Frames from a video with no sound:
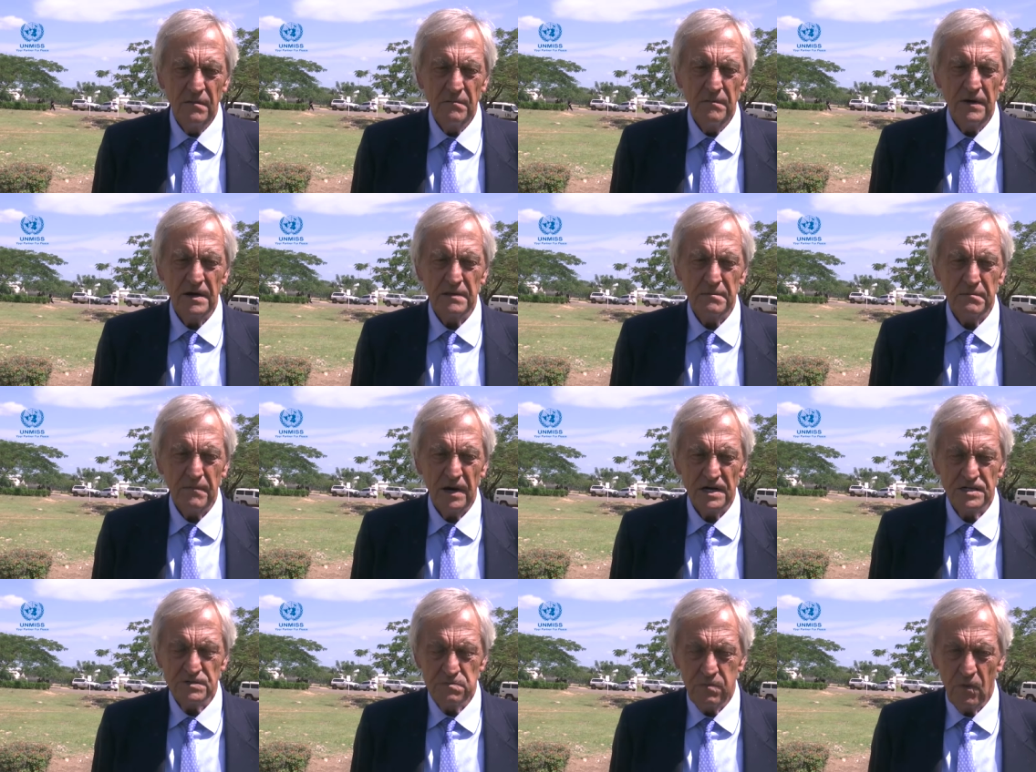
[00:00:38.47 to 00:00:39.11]
but
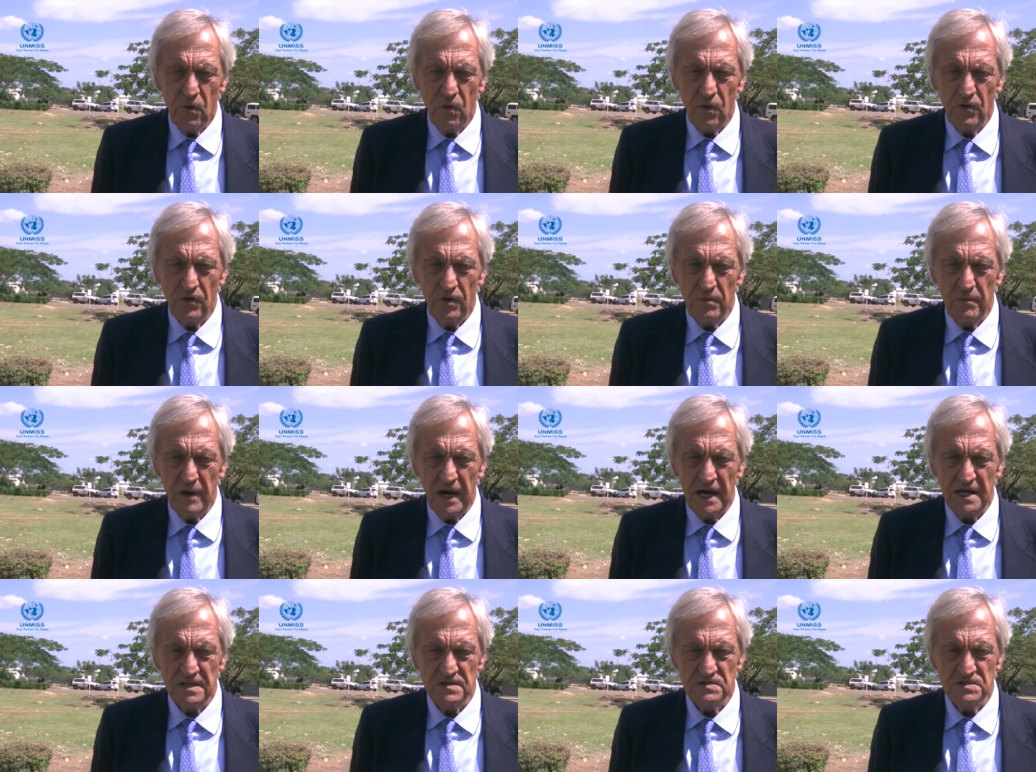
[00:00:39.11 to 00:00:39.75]
much more
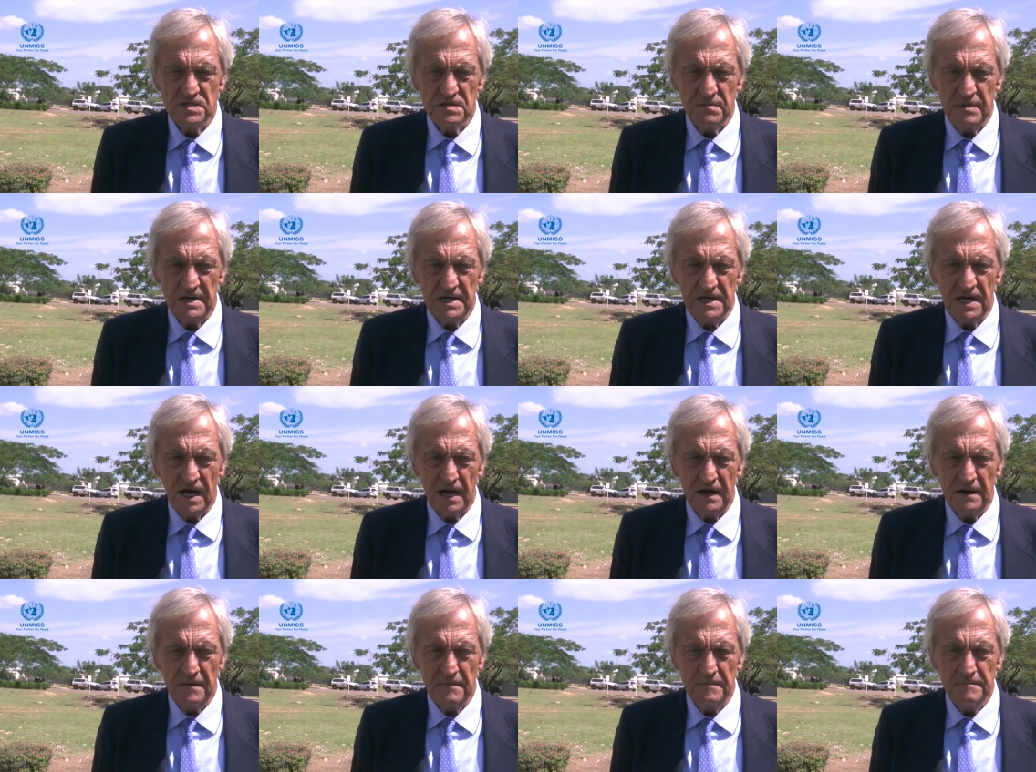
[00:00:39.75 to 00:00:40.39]
remains to be
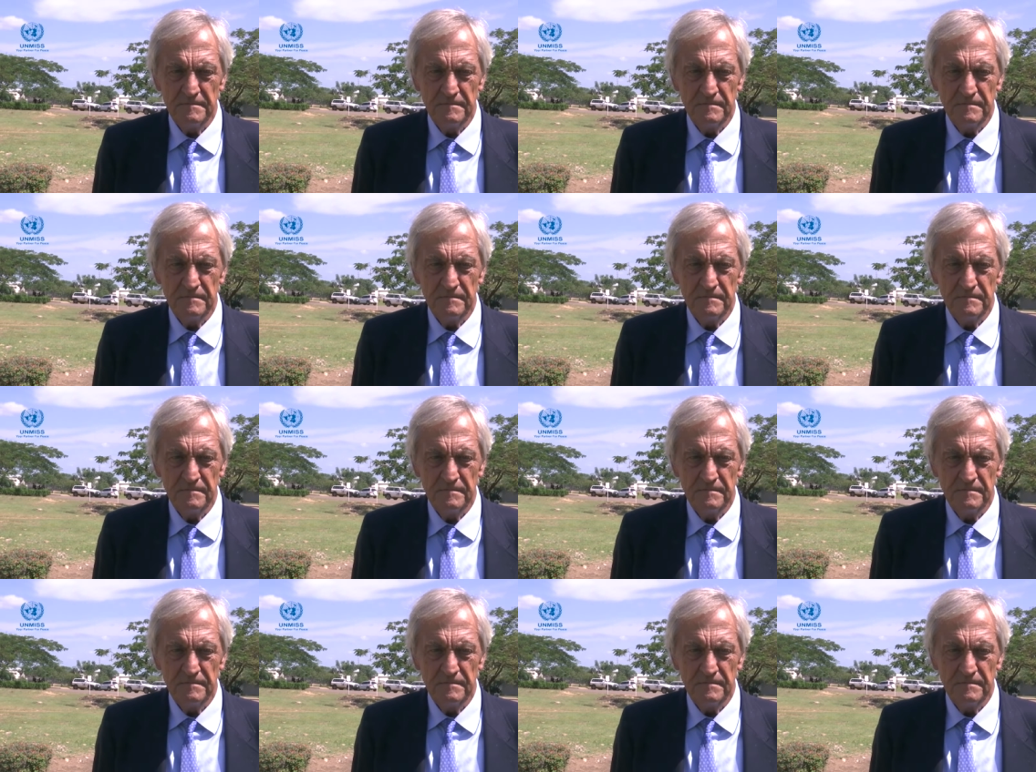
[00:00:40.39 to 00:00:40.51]
done.